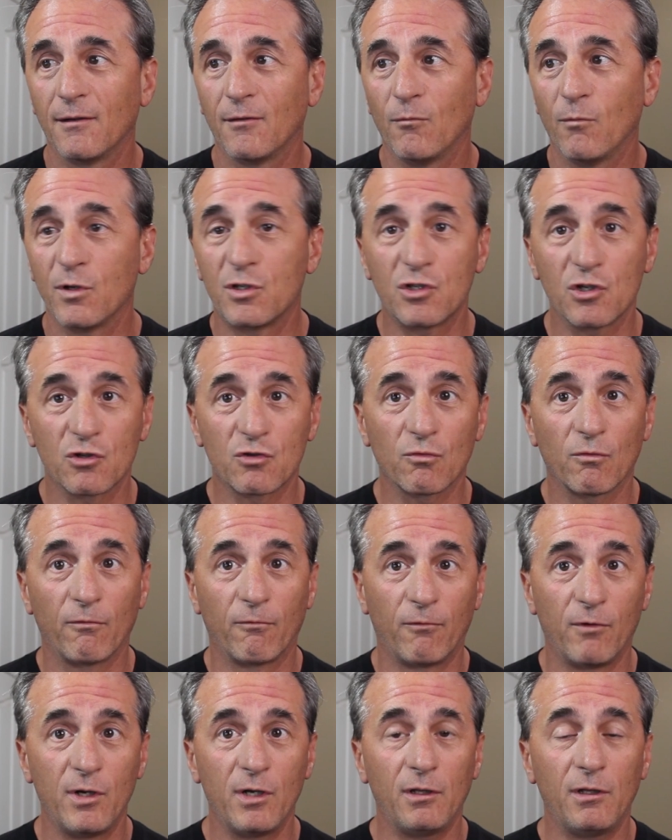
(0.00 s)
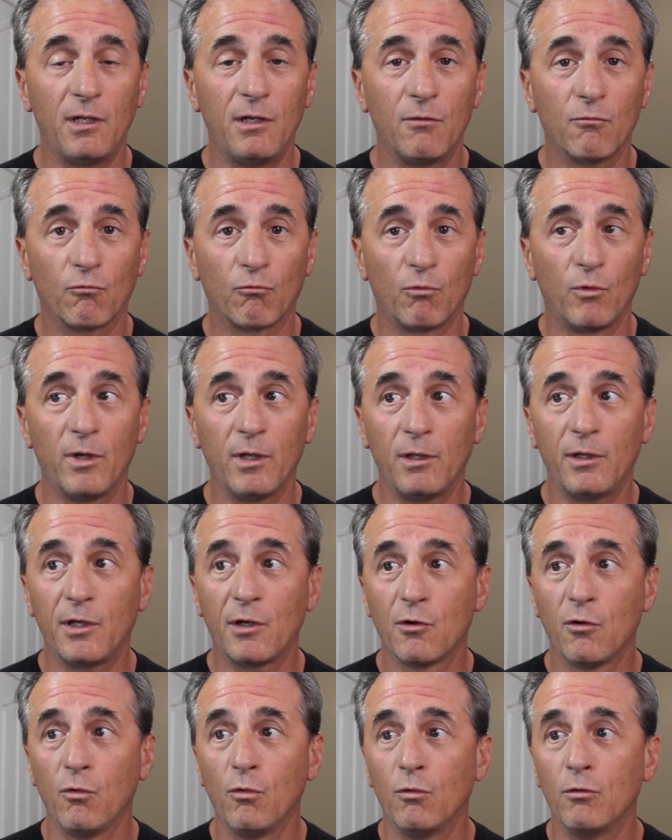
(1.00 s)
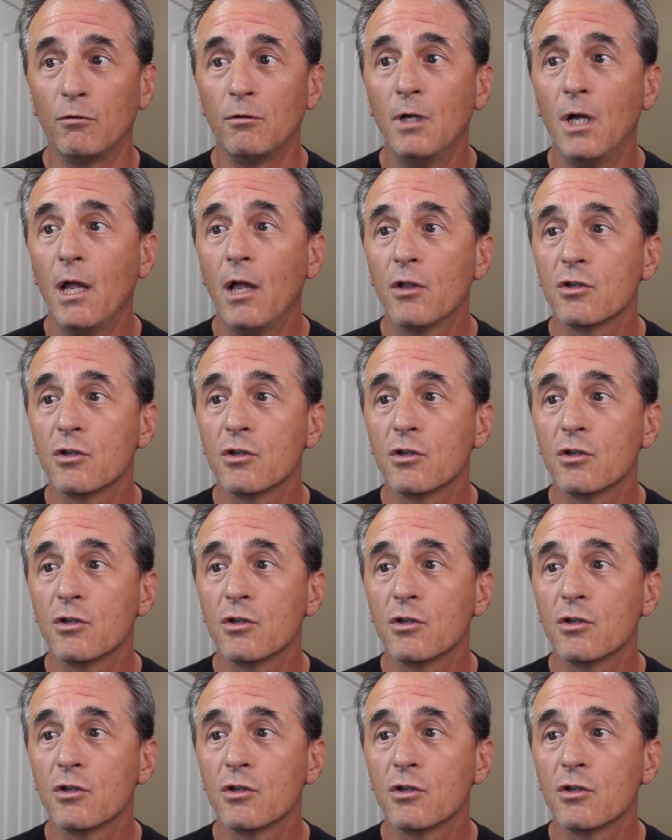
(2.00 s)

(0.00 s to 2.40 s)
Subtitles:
which is really, really cool.